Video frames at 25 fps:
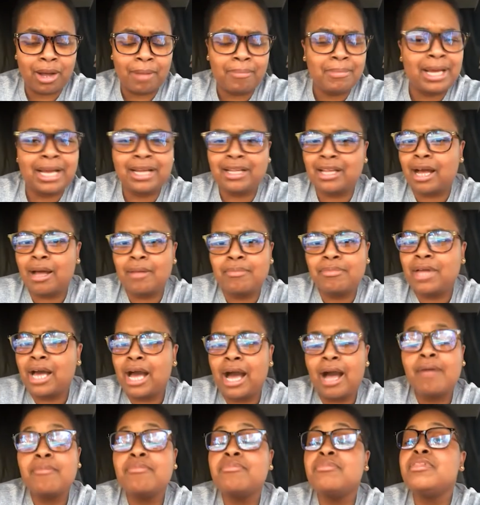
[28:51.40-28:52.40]
I'm not. I'm.
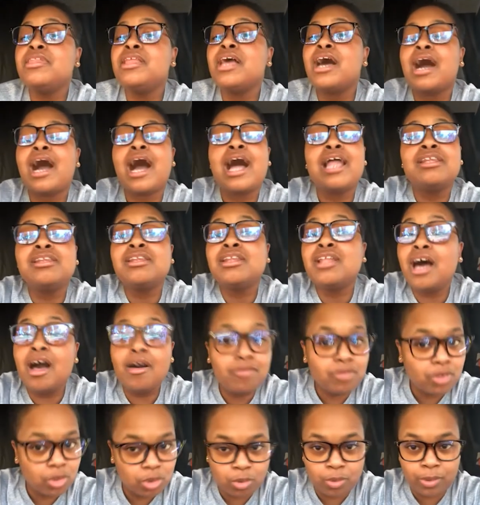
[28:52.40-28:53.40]
I'm. I love
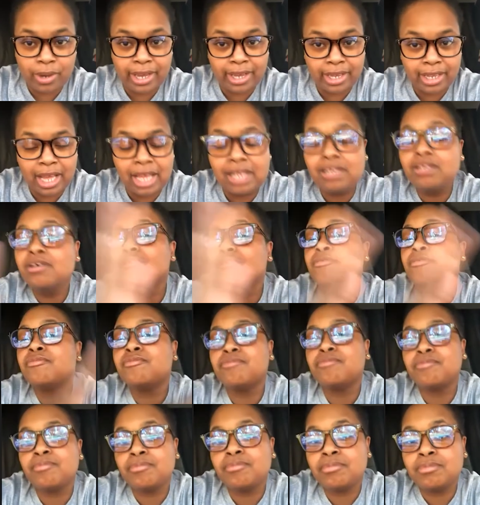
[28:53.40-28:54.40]
Little Wayne. I love
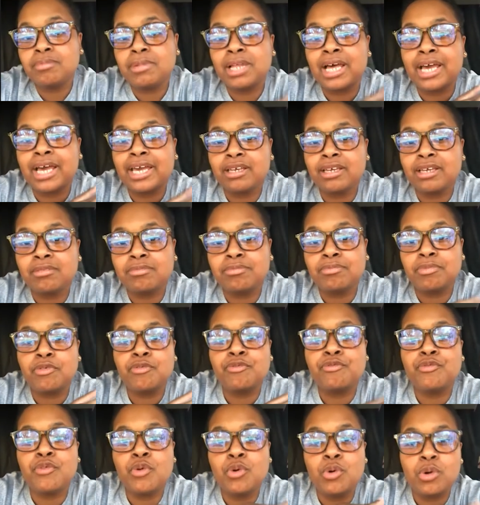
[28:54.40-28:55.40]
like
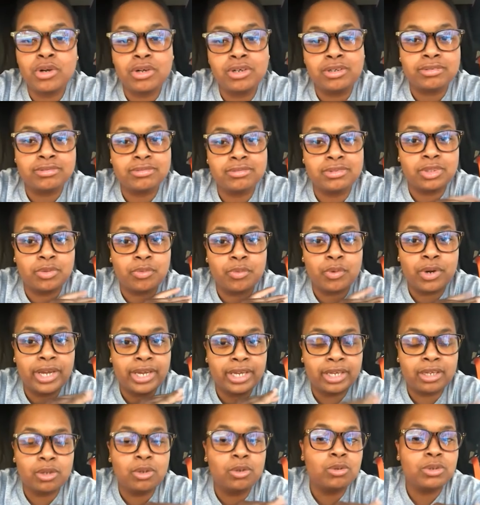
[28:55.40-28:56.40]
before the
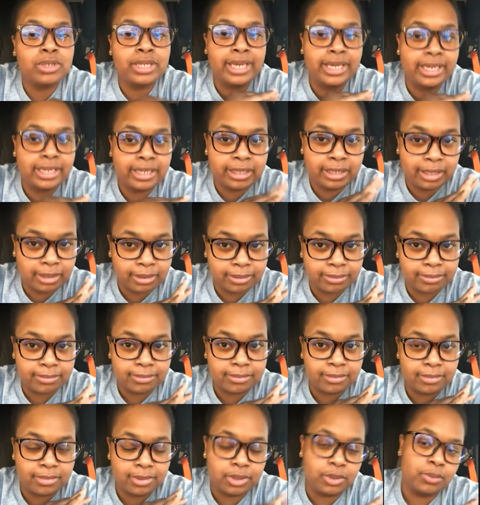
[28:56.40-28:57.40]
red Kool Aid cup
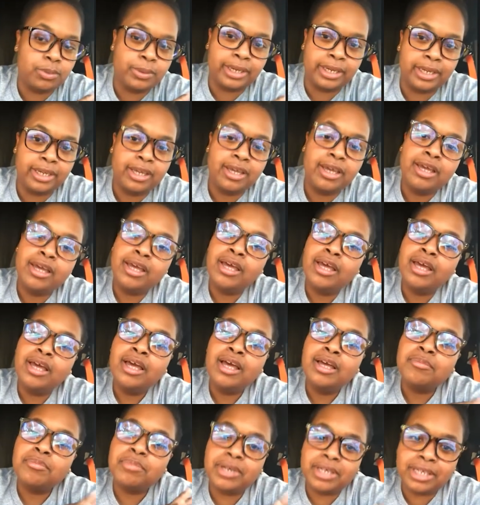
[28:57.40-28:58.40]
Little Wayne,
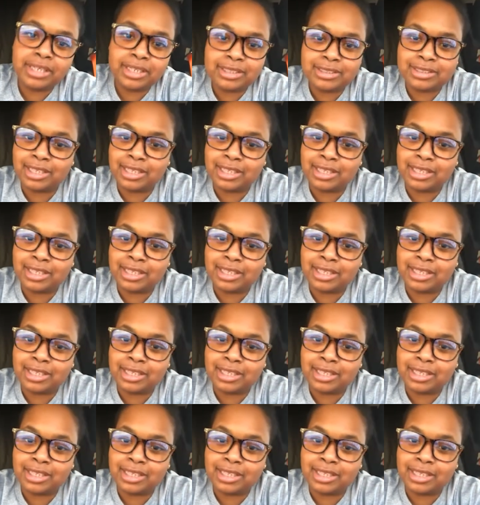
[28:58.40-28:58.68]
but it's